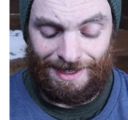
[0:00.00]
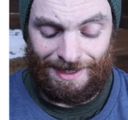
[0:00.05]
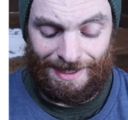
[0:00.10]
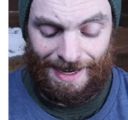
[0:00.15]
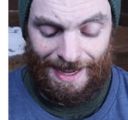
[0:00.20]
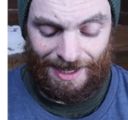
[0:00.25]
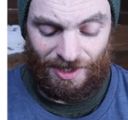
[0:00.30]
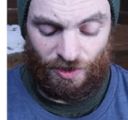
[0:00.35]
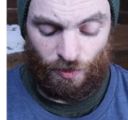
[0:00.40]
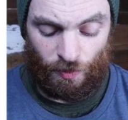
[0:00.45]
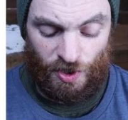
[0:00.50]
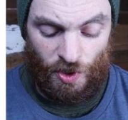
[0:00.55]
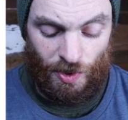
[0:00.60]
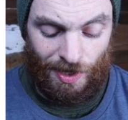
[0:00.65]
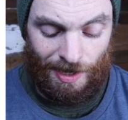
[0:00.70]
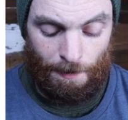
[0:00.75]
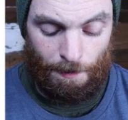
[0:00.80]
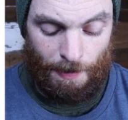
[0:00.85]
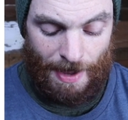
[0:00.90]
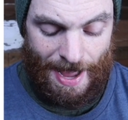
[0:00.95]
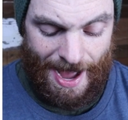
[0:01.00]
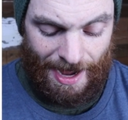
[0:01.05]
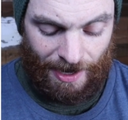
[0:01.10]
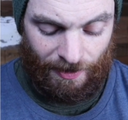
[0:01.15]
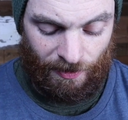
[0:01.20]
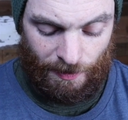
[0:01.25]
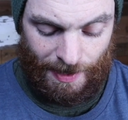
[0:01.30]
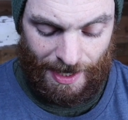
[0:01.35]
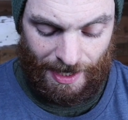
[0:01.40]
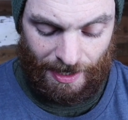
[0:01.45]
Next, when you get
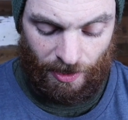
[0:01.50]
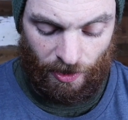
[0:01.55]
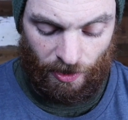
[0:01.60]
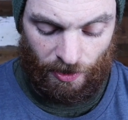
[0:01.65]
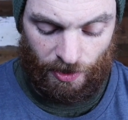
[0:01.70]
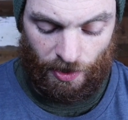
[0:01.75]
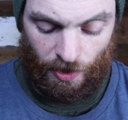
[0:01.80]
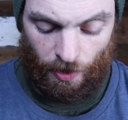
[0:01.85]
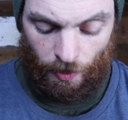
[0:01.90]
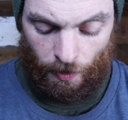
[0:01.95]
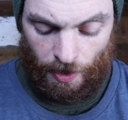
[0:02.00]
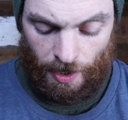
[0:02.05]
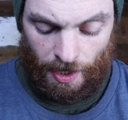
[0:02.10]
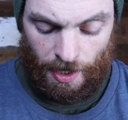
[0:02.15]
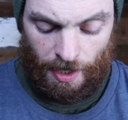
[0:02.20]
back from that cardio,